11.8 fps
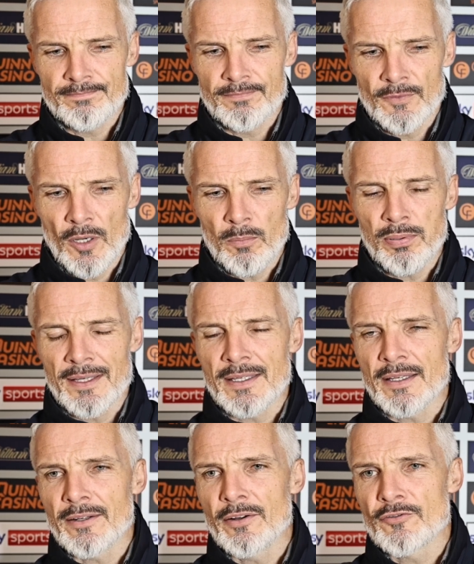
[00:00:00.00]
not
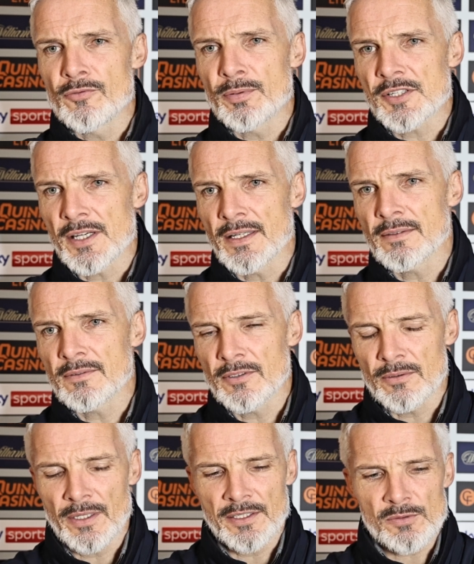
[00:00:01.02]
playing at
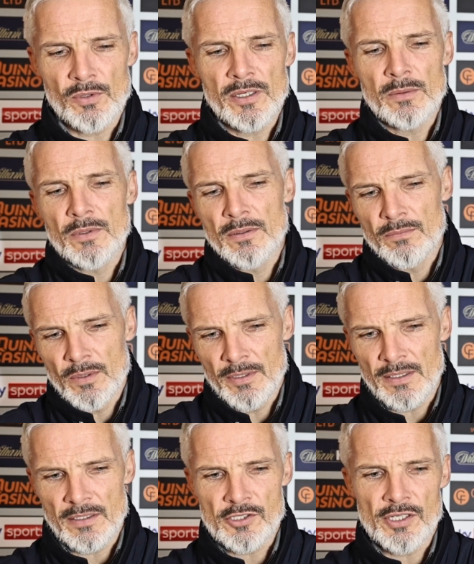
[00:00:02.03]
100%. Hence why we
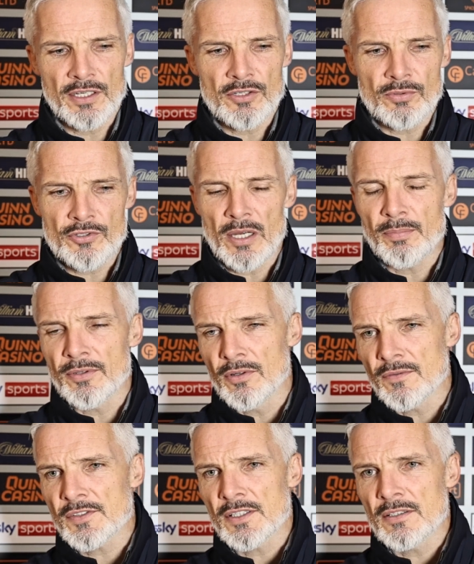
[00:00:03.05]
make the change with
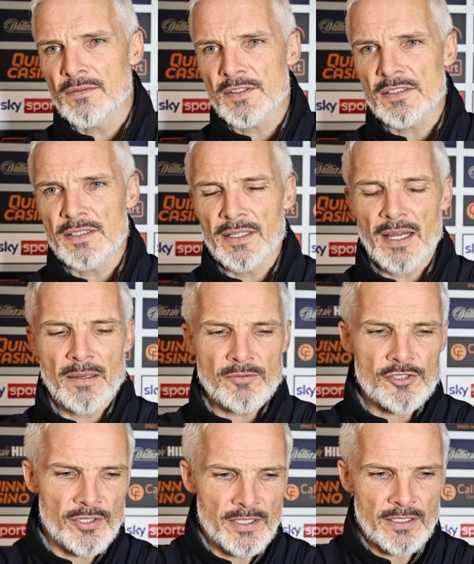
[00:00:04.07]
Trapanovsky. Obviously, the
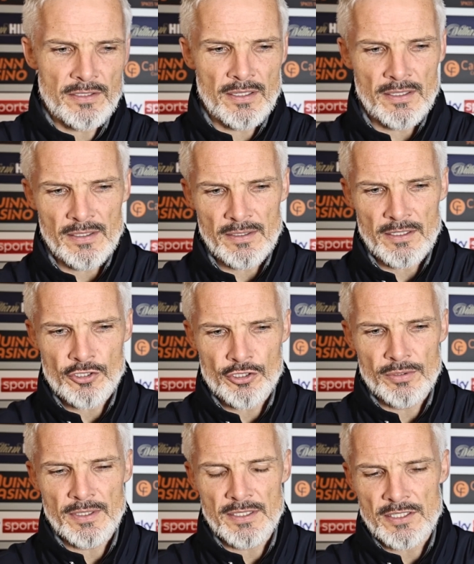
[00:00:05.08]
hamstring
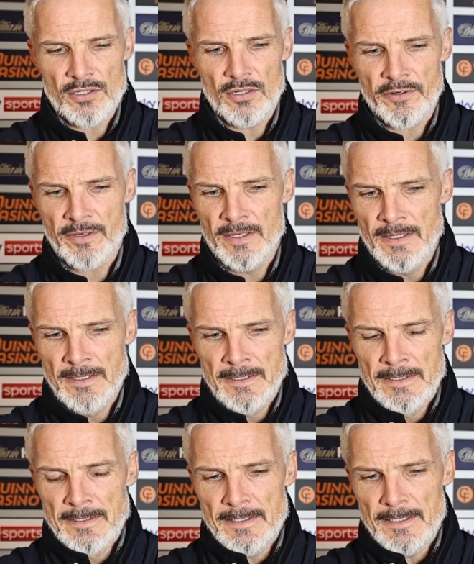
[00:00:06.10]
issue that he's got.
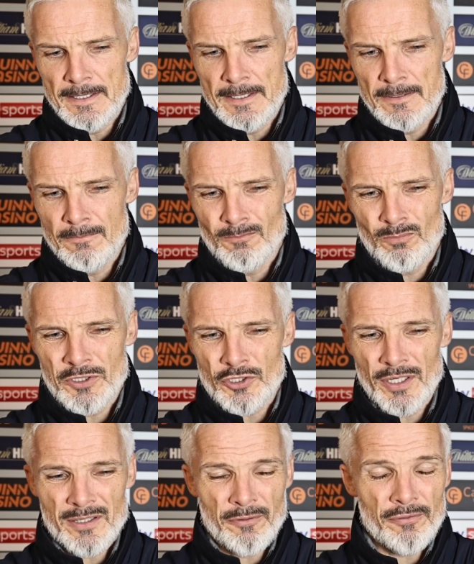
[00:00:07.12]
We
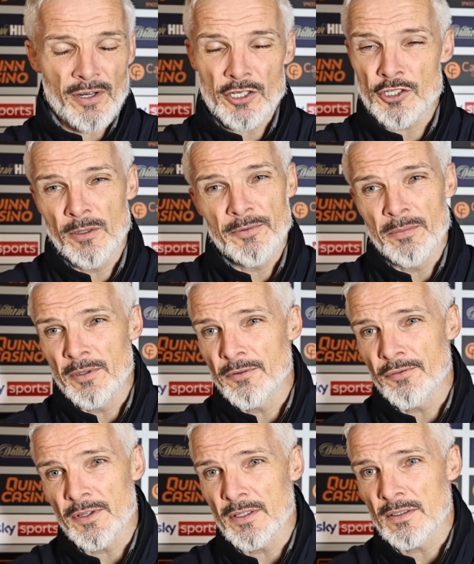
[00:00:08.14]
tried to freshen up the
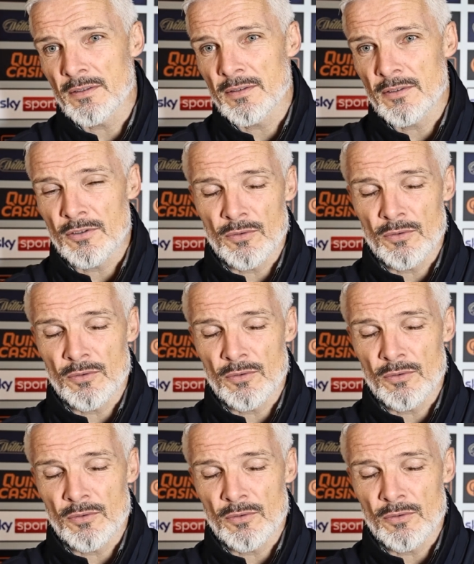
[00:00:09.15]
midfield.